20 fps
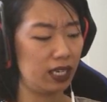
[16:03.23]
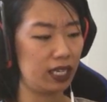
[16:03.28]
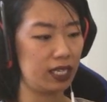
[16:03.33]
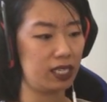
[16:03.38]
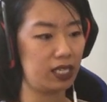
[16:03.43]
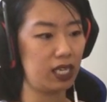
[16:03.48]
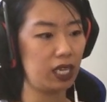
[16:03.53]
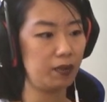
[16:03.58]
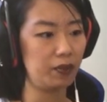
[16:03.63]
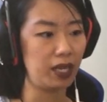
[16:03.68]
And
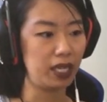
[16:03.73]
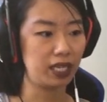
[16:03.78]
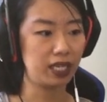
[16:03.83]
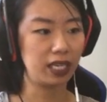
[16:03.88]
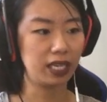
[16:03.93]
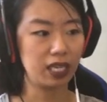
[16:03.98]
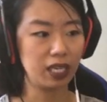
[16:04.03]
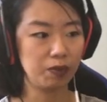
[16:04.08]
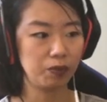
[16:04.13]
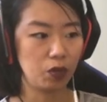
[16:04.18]
that same like
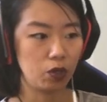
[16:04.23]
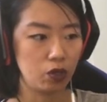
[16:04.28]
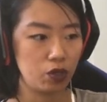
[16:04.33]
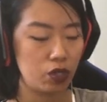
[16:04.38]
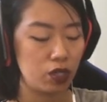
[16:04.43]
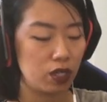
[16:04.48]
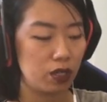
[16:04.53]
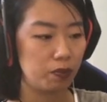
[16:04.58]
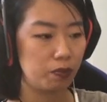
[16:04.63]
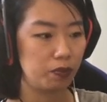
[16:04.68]
kicking
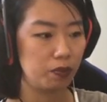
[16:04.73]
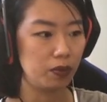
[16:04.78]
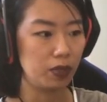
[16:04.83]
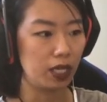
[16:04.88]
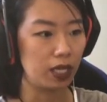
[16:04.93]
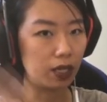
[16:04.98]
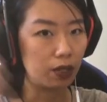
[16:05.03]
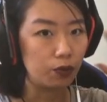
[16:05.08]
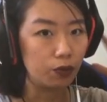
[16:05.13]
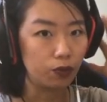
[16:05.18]
motion,
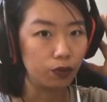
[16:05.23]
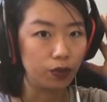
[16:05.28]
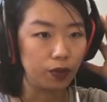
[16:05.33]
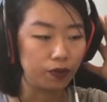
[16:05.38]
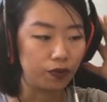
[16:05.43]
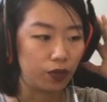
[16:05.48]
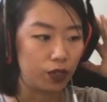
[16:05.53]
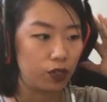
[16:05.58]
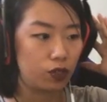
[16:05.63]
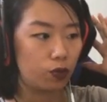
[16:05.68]
like
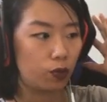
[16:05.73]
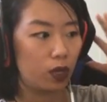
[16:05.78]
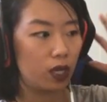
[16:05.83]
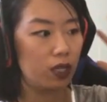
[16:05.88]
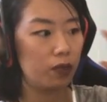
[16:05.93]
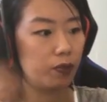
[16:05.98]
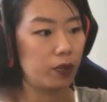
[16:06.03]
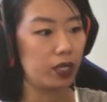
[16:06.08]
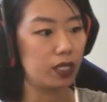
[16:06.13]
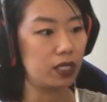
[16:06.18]
the first
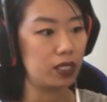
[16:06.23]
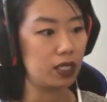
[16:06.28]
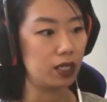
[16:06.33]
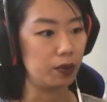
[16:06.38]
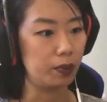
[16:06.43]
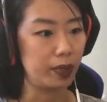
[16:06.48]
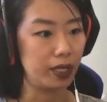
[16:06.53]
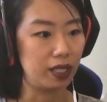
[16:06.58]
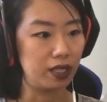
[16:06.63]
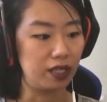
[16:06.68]
one, but it's a
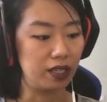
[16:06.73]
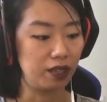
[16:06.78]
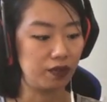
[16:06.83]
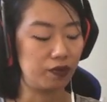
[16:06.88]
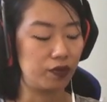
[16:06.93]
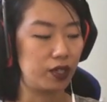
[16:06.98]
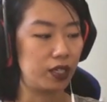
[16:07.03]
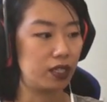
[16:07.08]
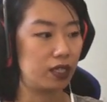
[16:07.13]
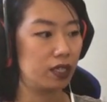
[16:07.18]
little bit
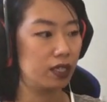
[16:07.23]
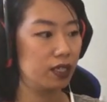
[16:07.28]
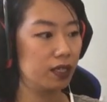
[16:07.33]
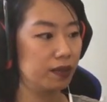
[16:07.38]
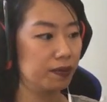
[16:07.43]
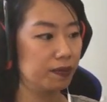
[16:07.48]
different.